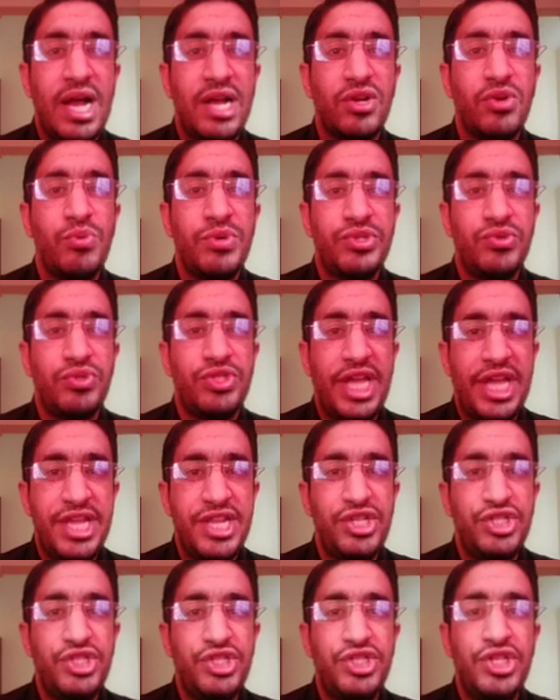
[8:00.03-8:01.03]
change
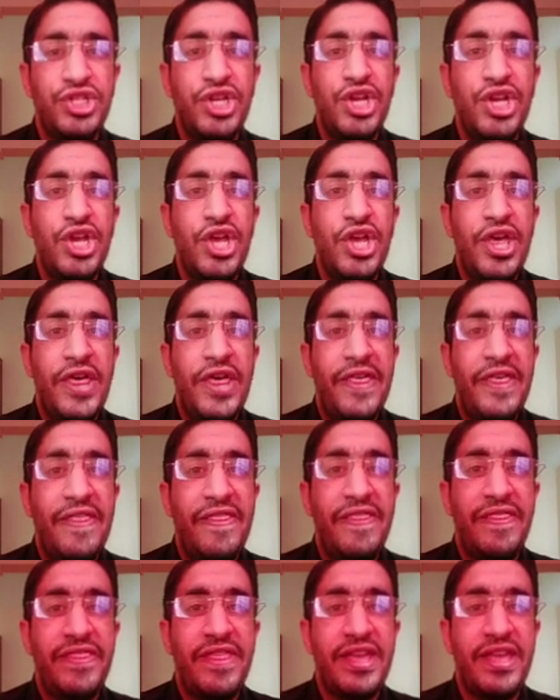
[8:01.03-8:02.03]
the
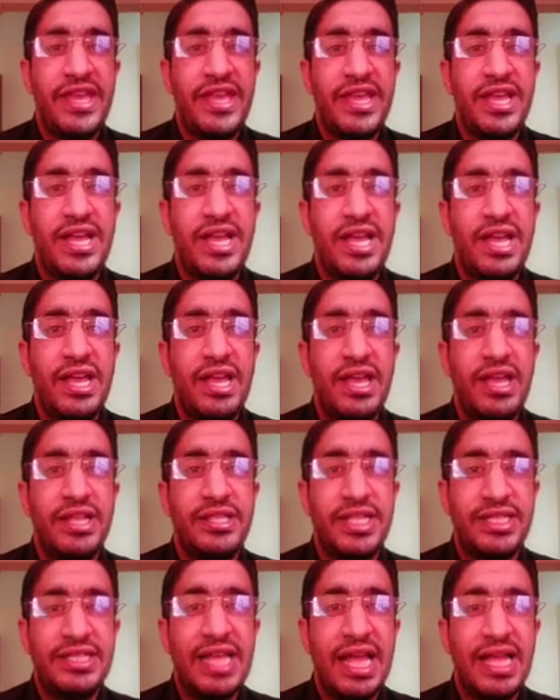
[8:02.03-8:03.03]

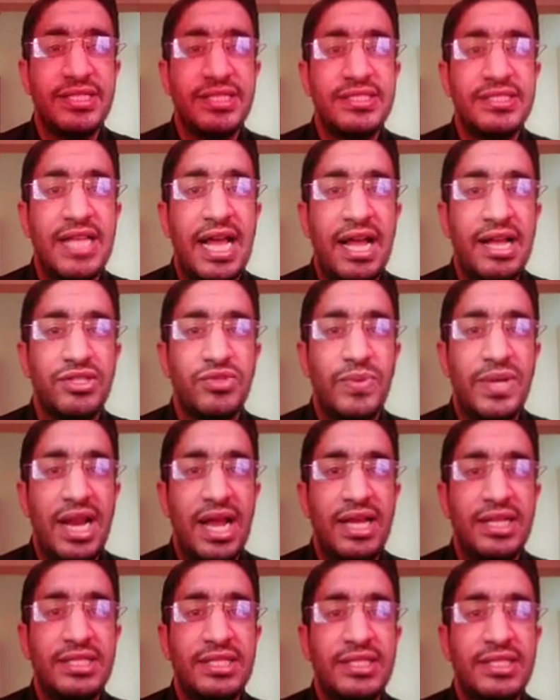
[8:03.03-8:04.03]
tense as well as
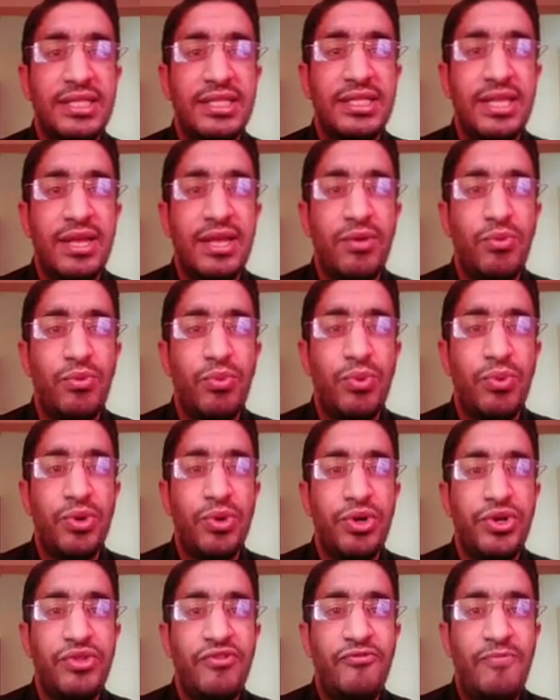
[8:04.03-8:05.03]
the word of place
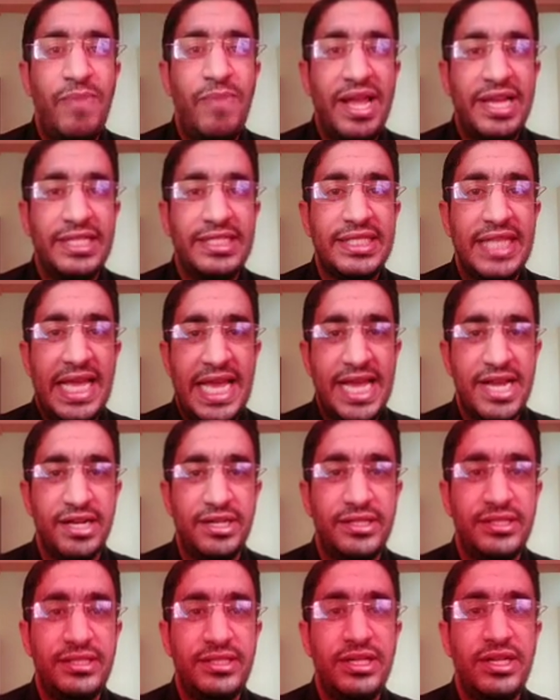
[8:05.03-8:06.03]
here. All
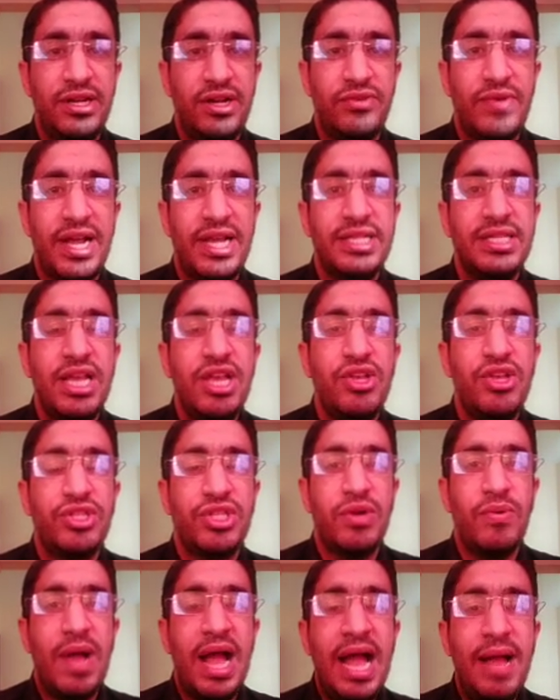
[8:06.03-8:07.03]
right. So
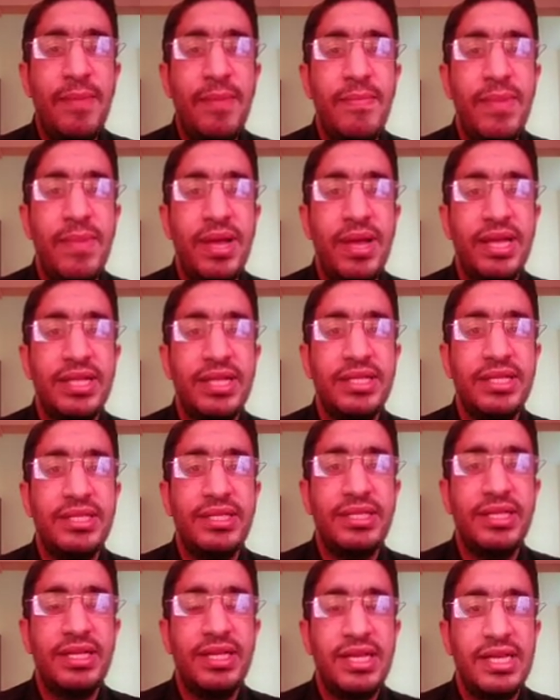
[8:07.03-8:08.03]
Ahmed
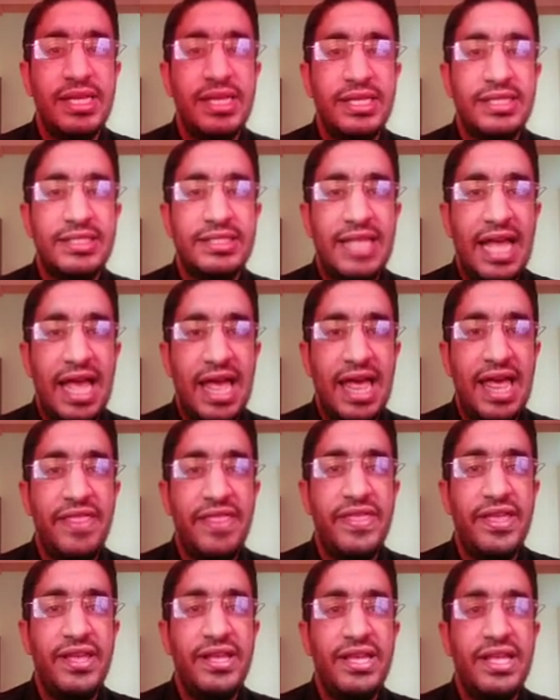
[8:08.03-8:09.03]
said
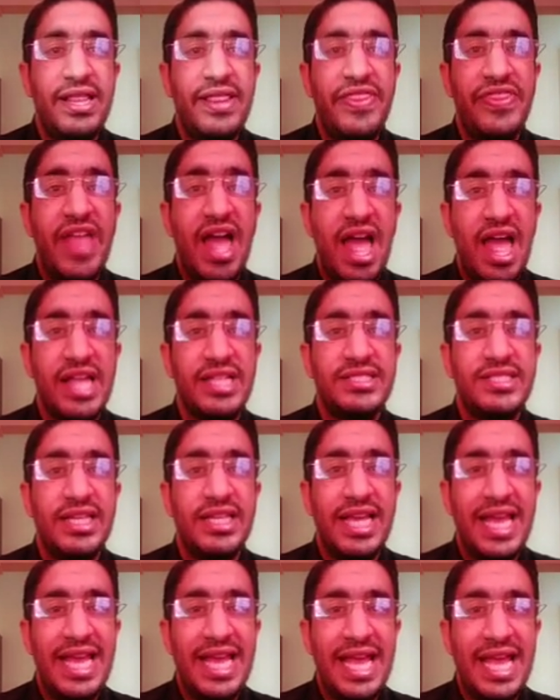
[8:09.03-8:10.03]
that
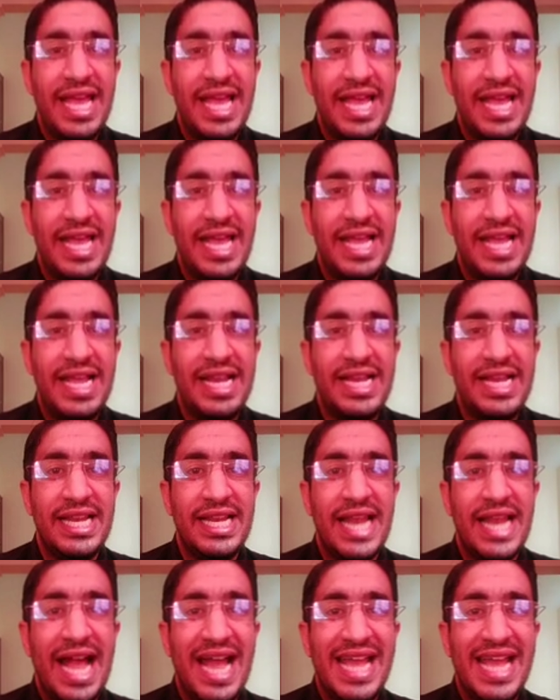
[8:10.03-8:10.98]
he liked